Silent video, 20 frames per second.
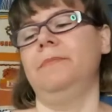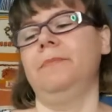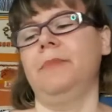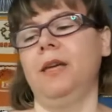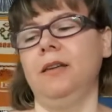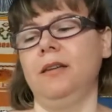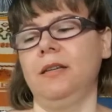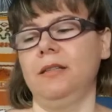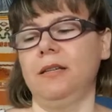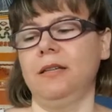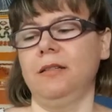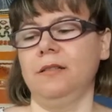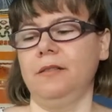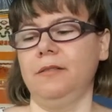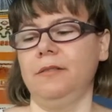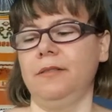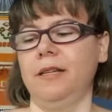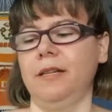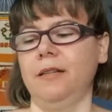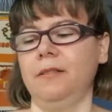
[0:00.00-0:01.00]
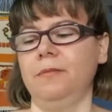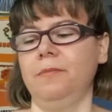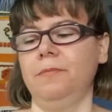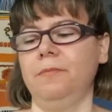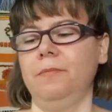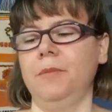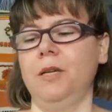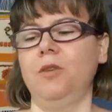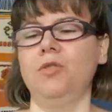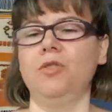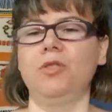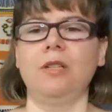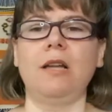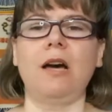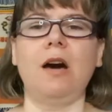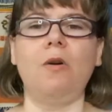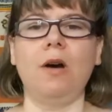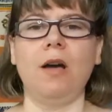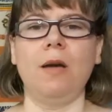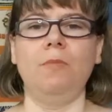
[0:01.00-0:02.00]
make it until then, because
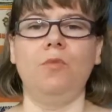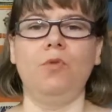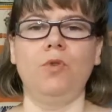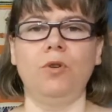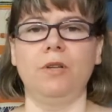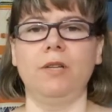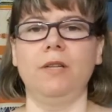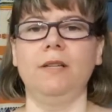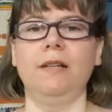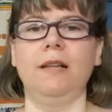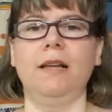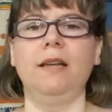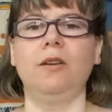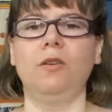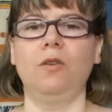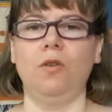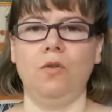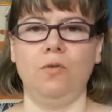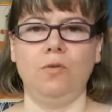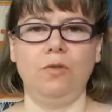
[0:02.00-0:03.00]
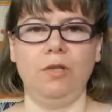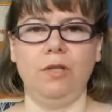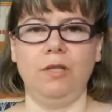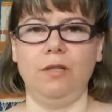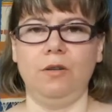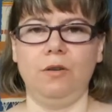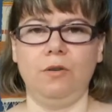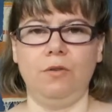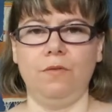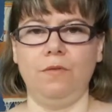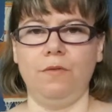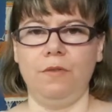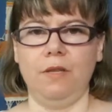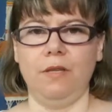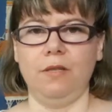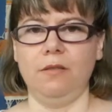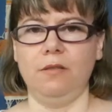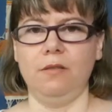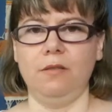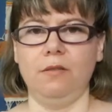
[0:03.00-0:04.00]
now I'm working like only on
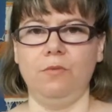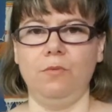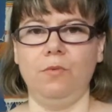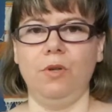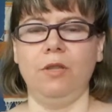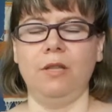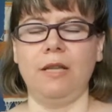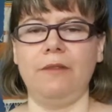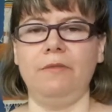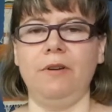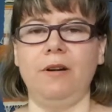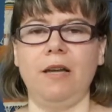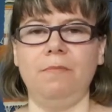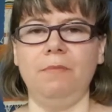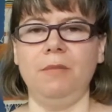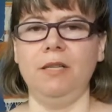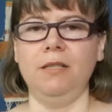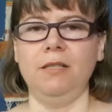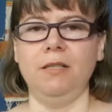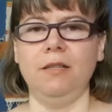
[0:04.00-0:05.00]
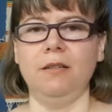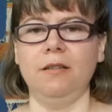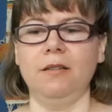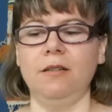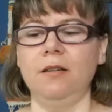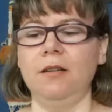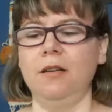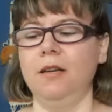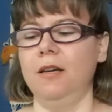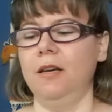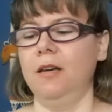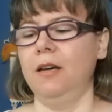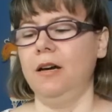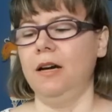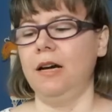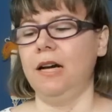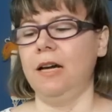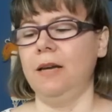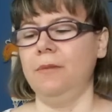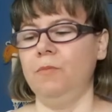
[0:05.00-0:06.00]
this. Whenever I'm knitting,
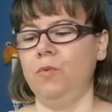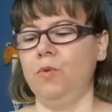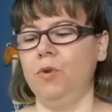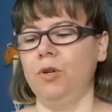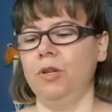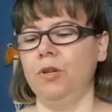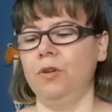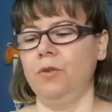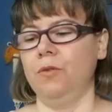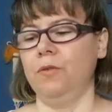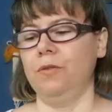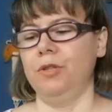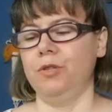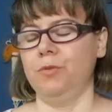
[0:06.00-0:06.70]
I'm working on this